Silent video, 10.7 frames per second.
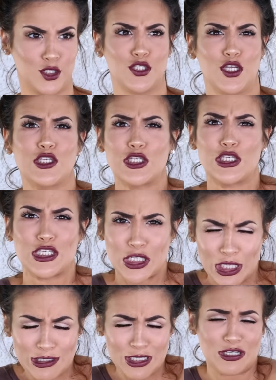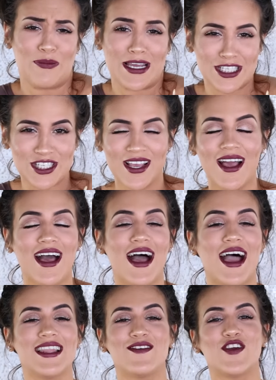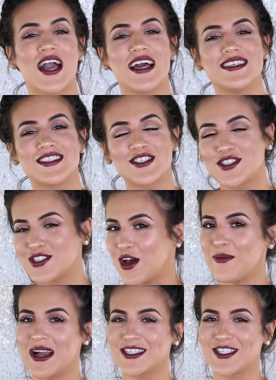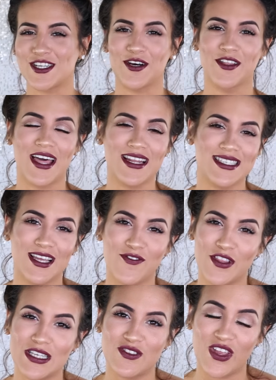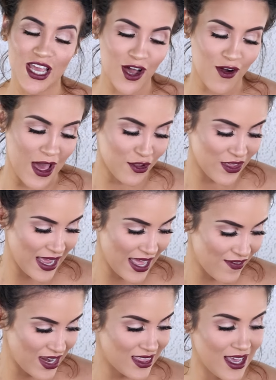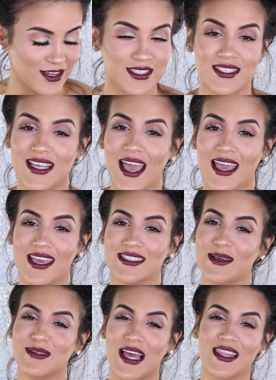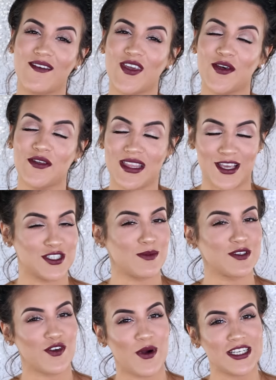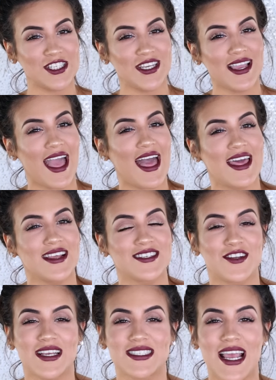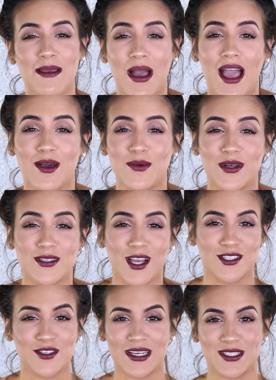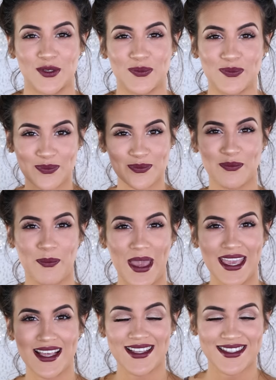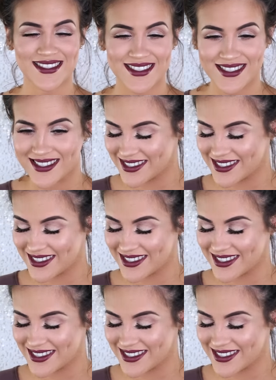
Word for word: So, so, so, so, so, so, so much. I love you guys so much. So that is it for this video. I don't think I have anything else to say except I love you. Thank you so much for watching, and until next time, I will talk to you guys soon. Bye.